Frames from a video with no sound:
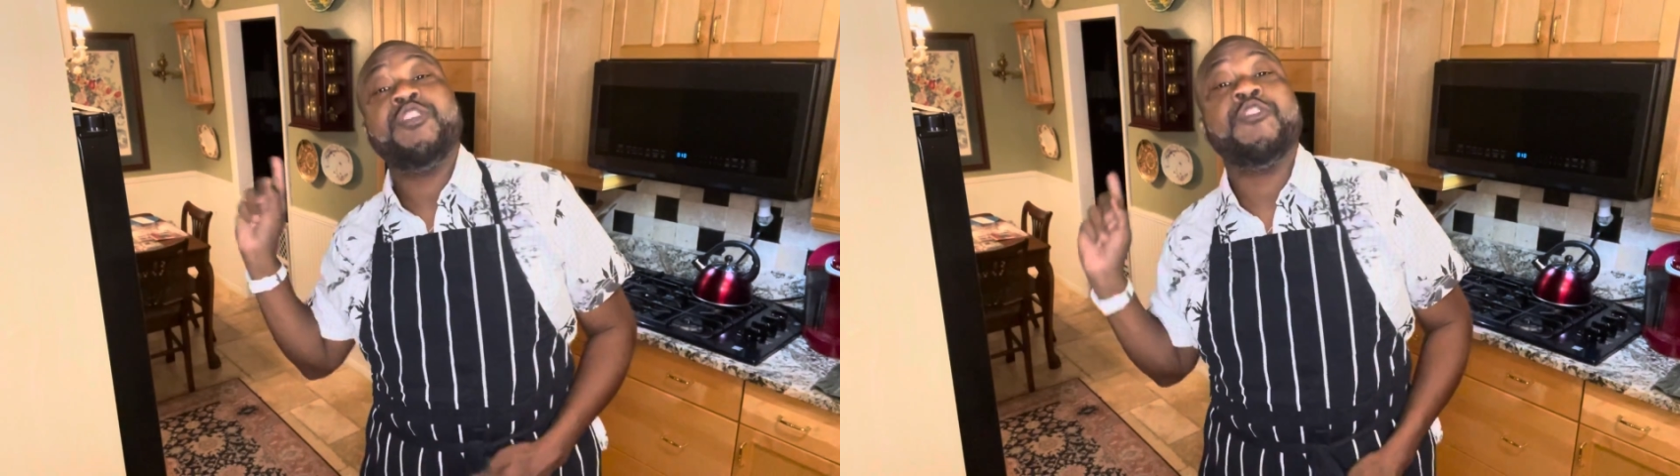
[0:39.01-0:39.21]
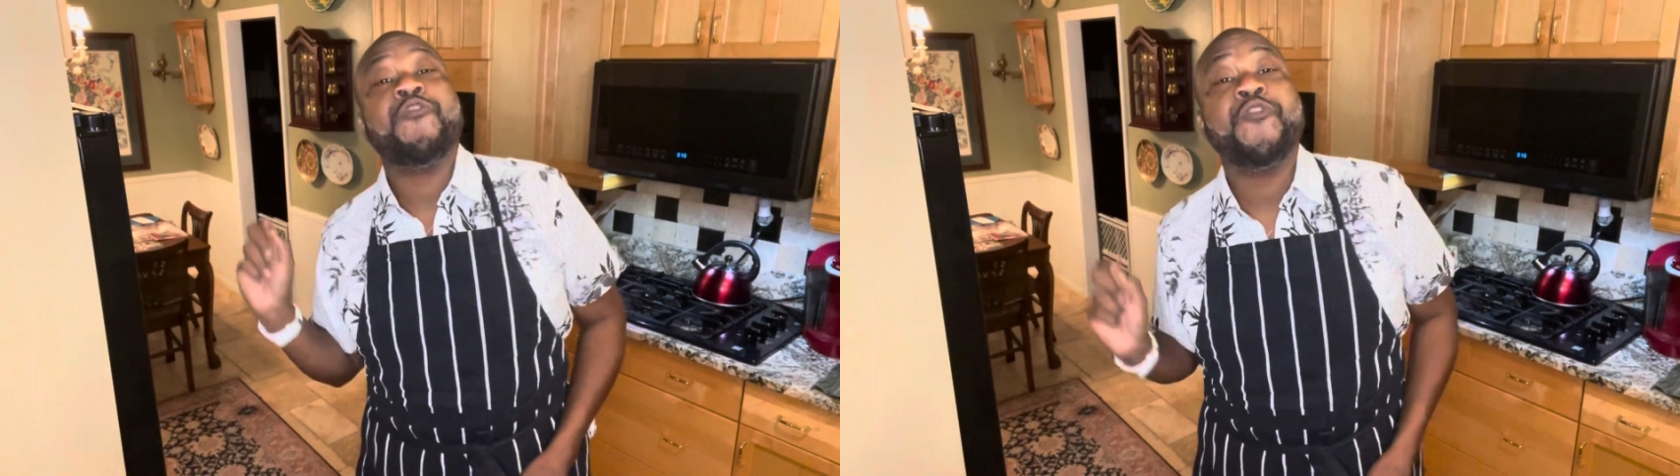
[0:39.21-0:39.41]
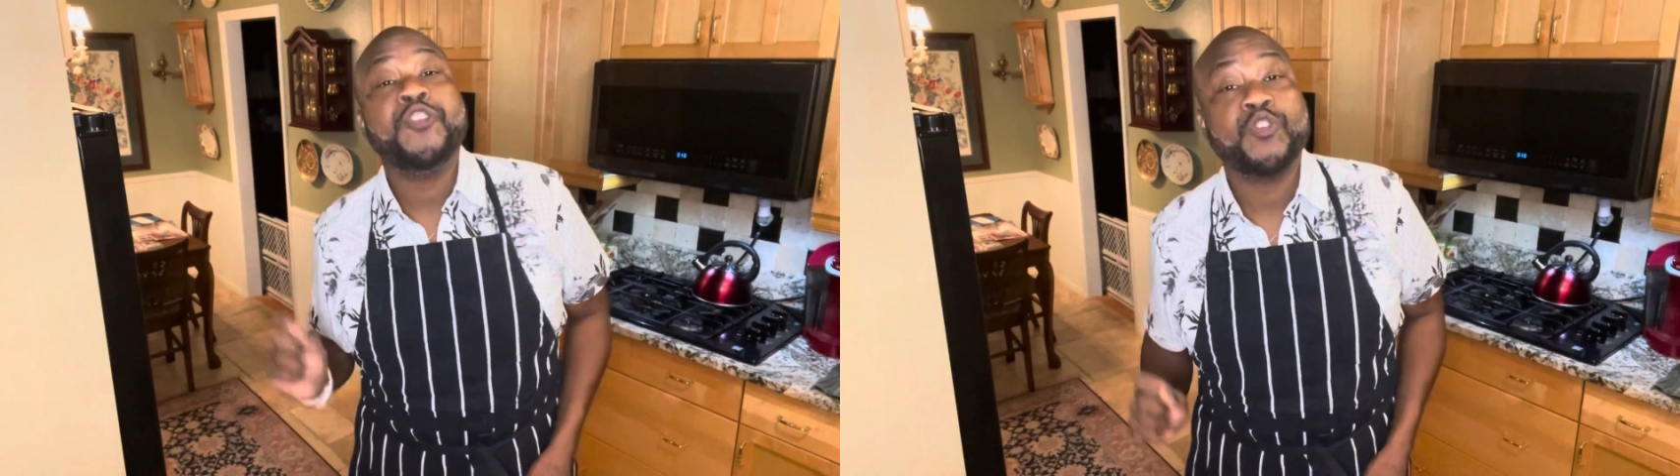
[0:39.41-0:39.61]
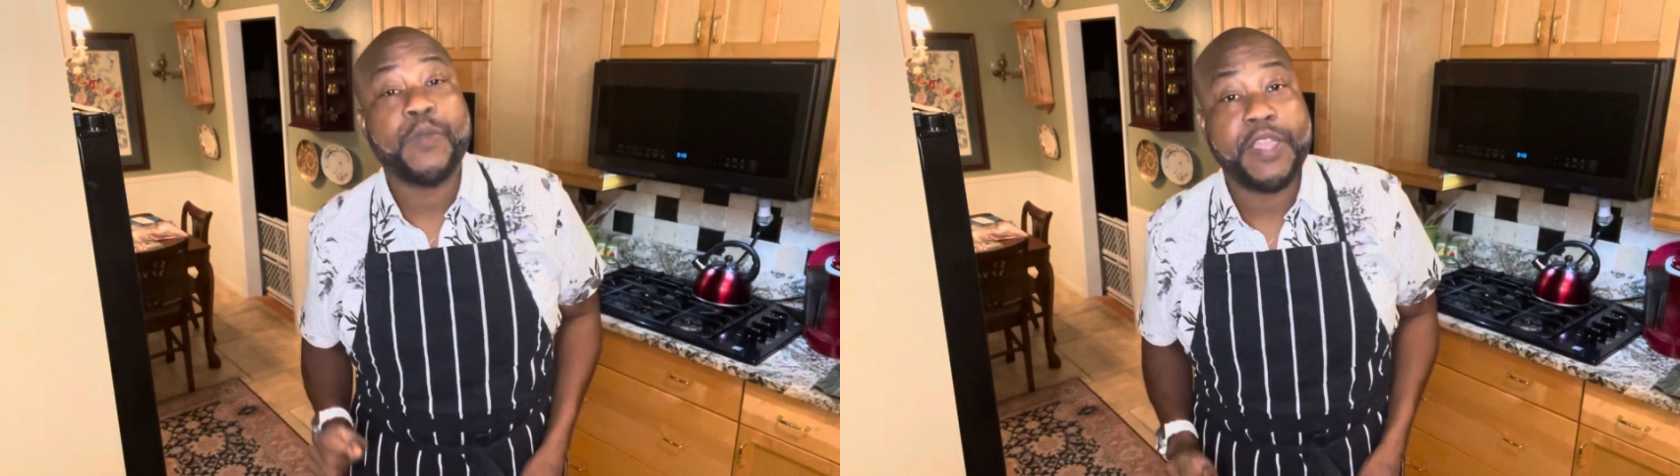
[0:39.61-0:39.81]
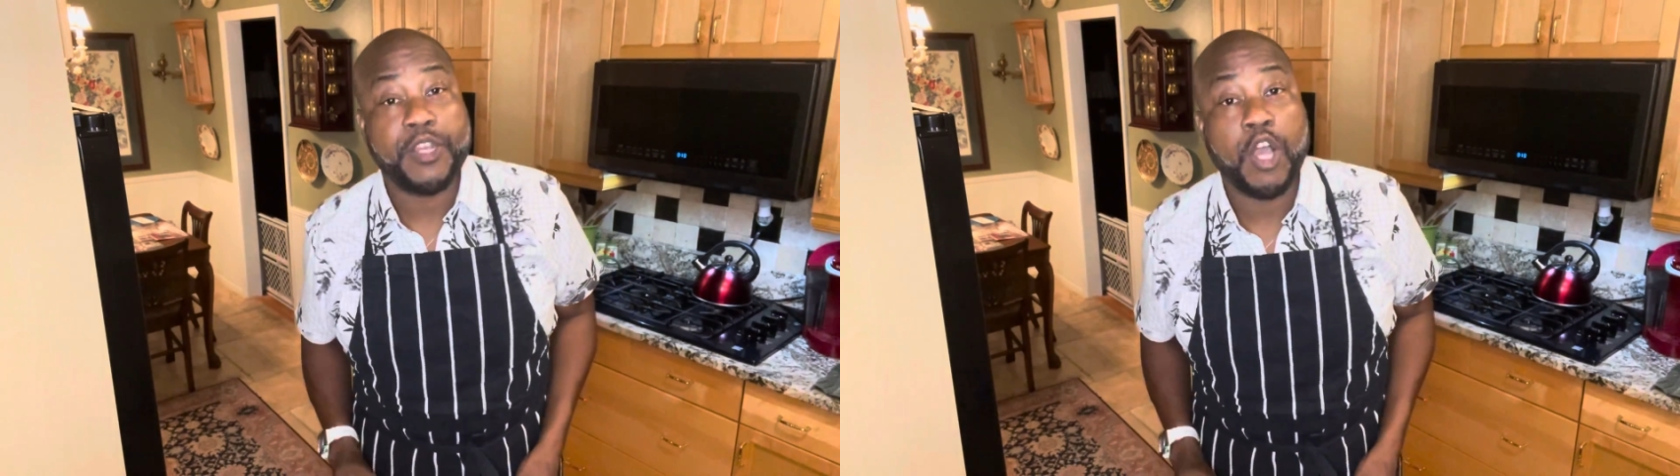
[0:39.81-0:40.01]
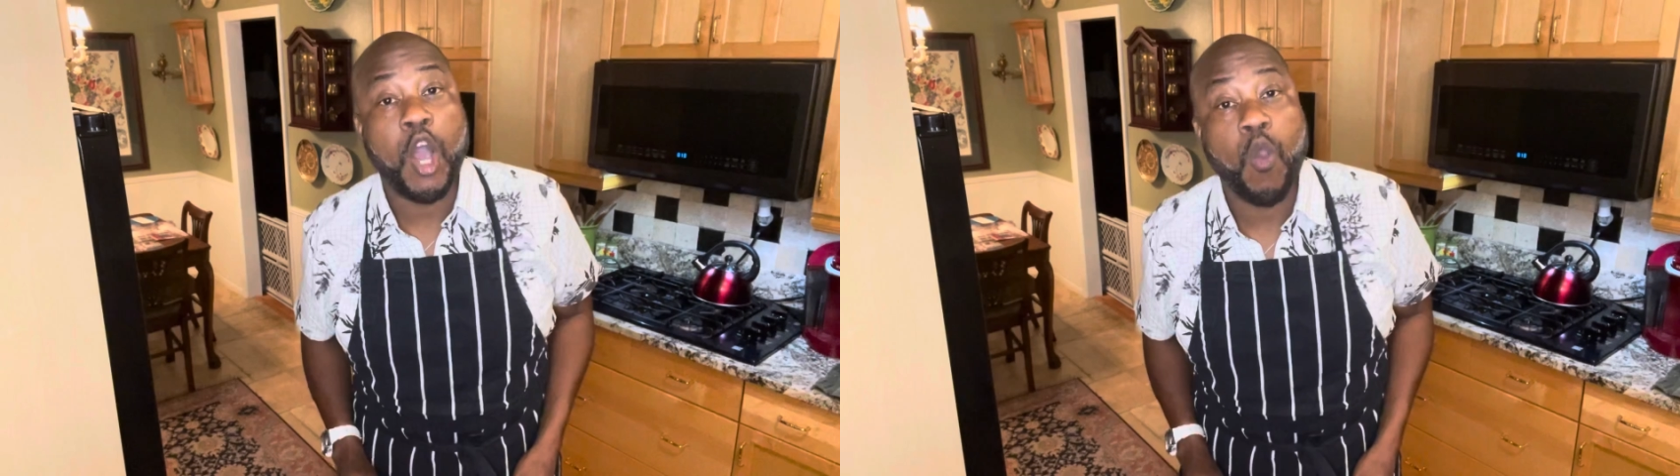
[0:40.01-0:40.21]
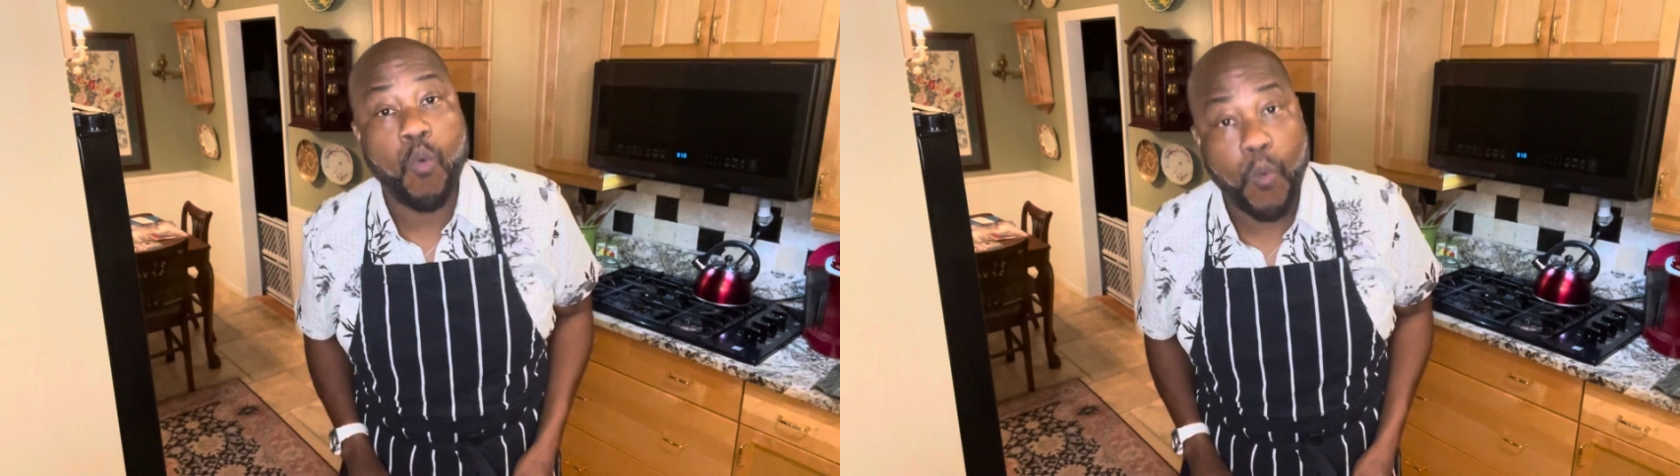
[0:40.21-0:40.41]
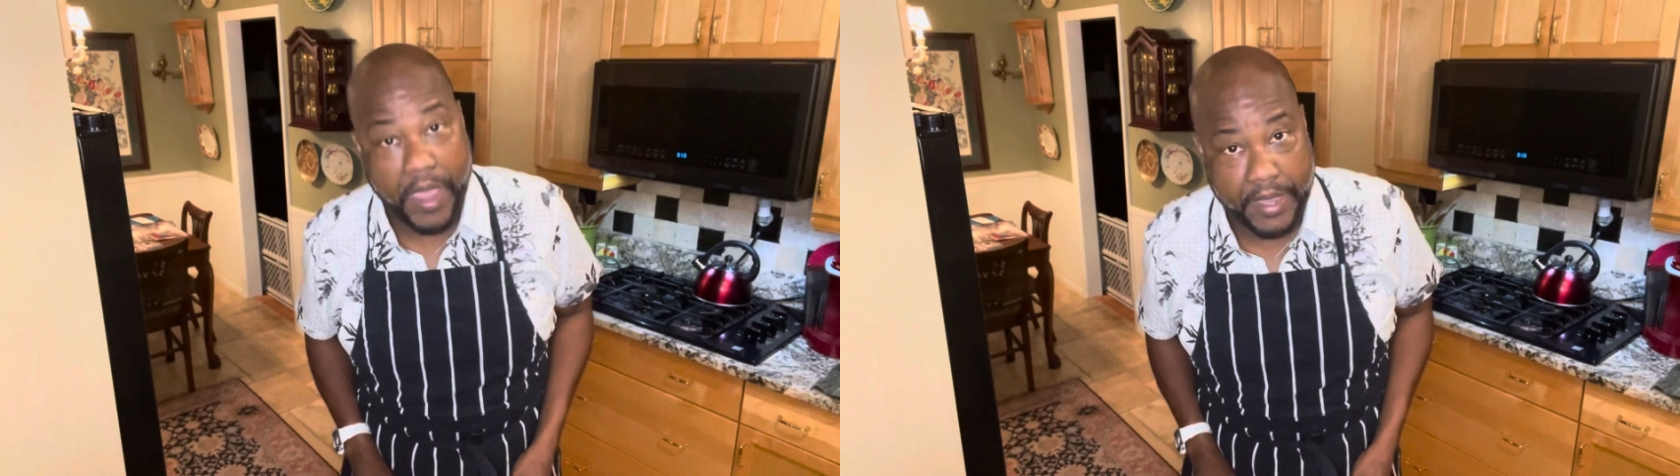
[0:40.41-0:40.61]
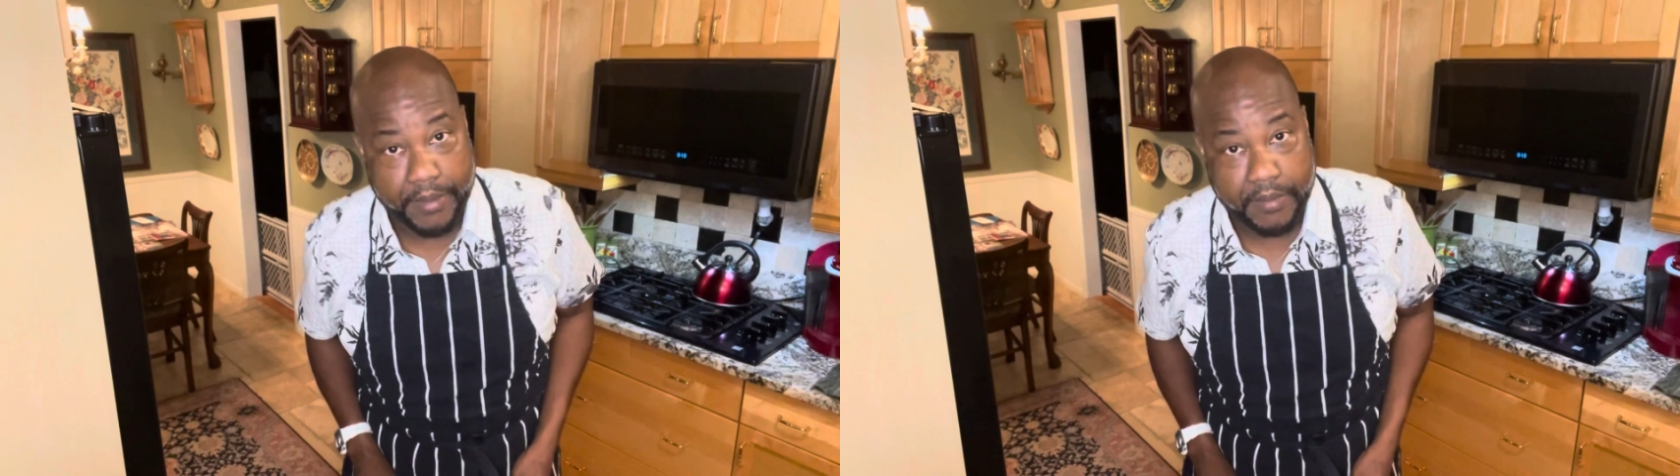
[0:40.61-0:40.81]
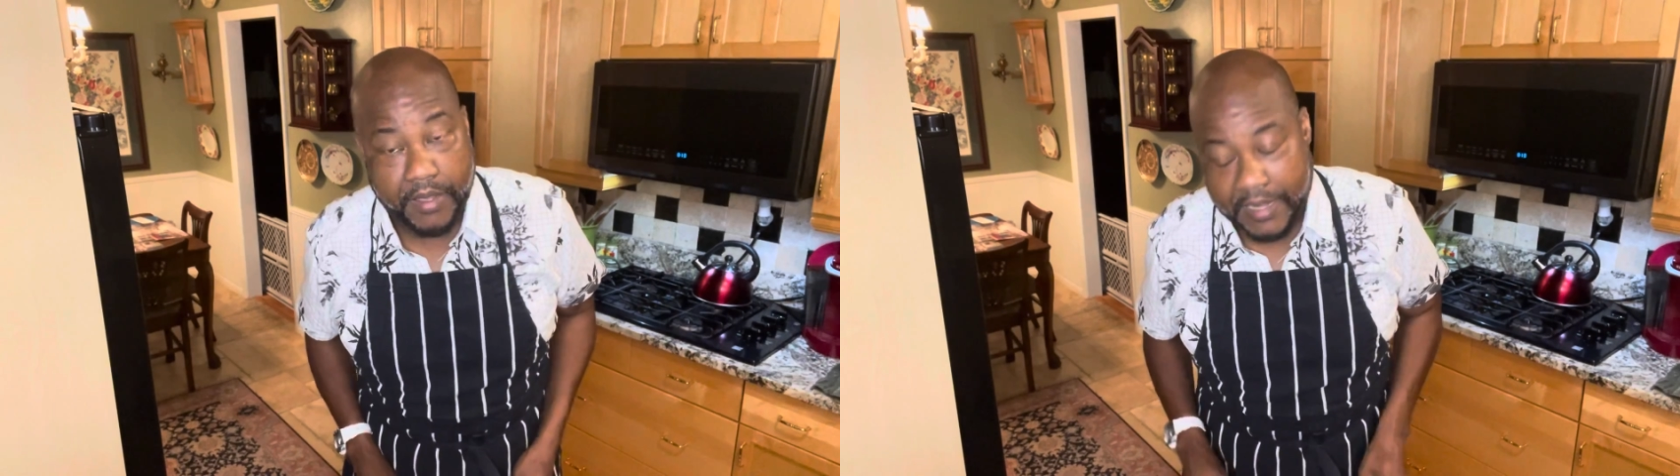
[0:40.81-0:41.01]
in your refrigerator, or wait.
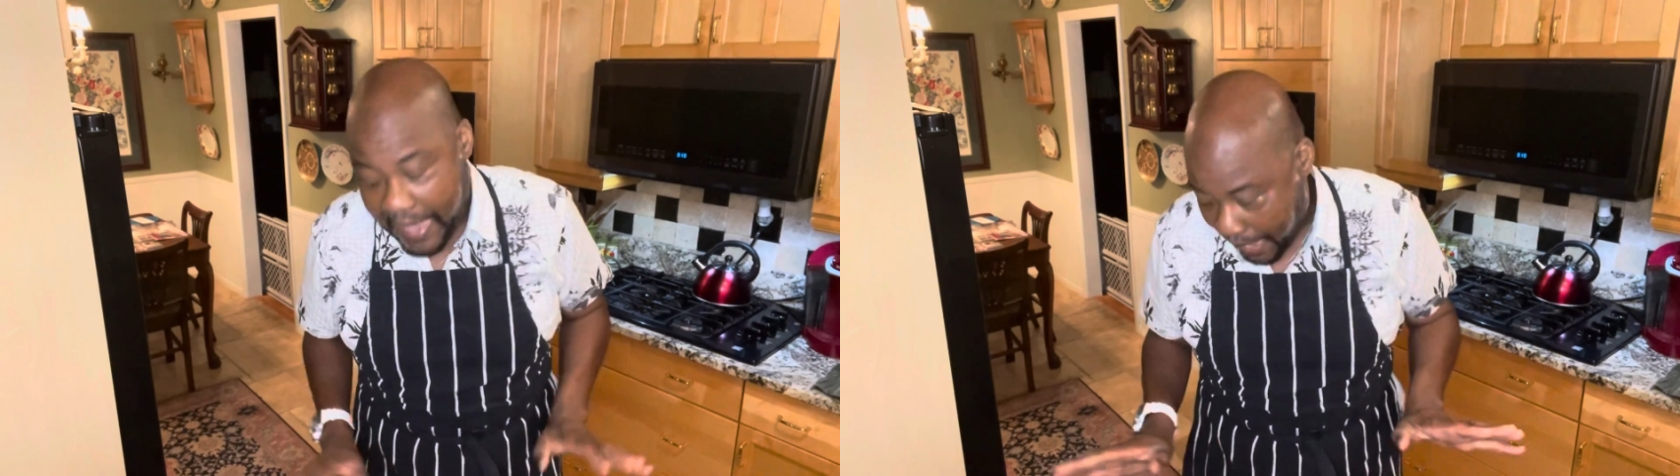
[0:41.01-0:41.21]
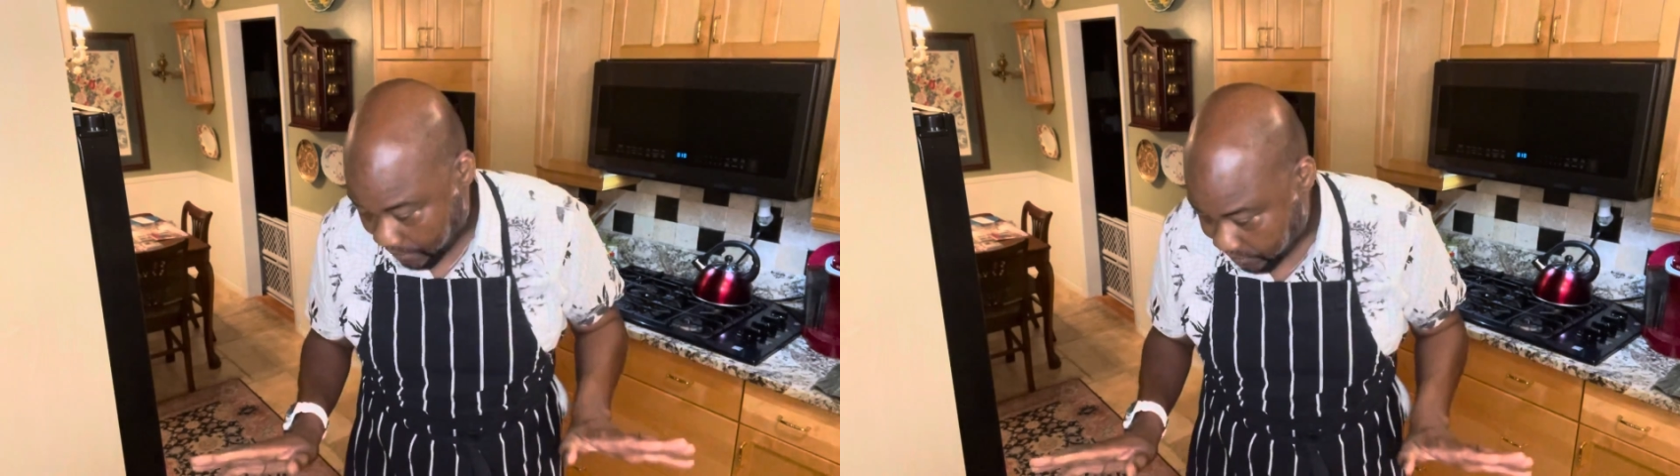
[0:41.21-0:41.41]
Now,